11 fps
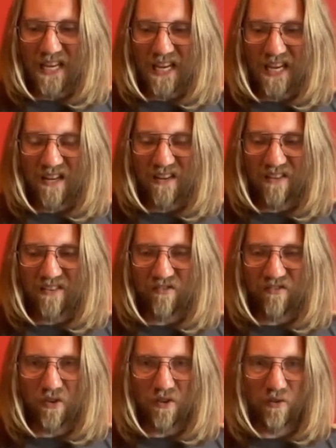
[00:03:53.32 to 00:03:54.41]
is
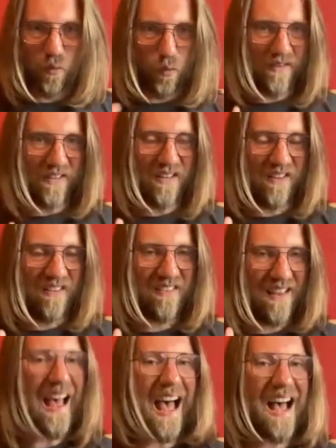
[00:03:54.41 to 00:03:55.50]
just what is
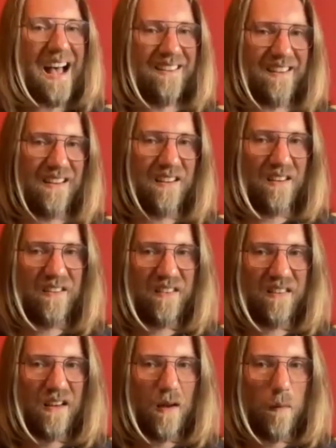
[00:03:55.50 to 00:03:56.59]
as it is.
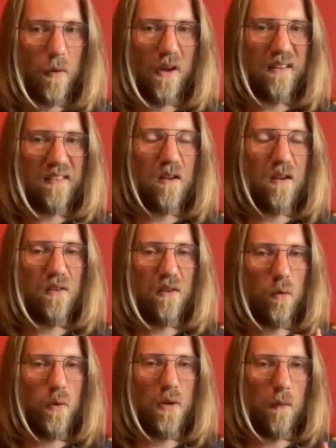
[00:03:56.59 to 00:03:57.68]
But it's not a
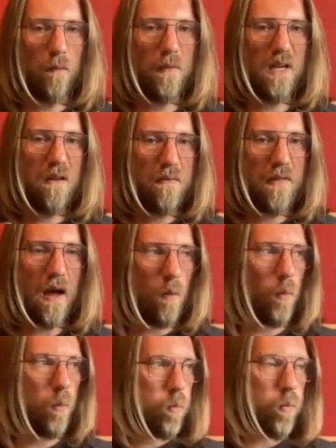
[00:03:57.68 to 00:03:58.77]
real me that
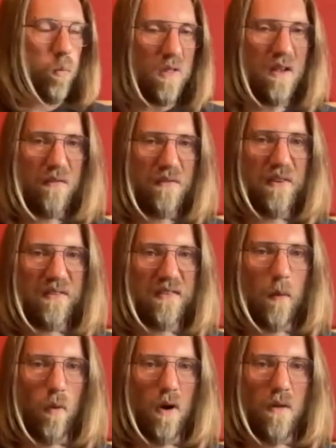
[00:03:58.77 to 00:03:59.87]
lives
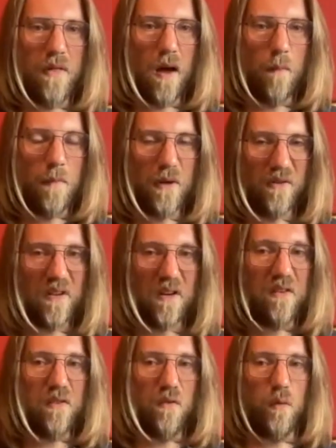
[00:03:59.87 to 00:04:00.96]
somewhere there, because there
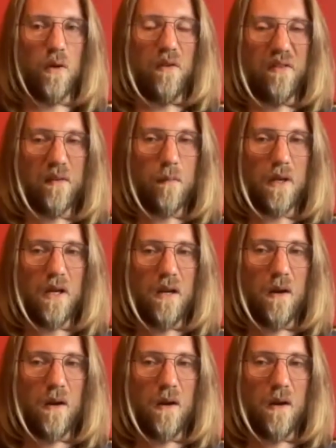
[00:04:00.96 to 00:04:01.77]
isn't one, simply.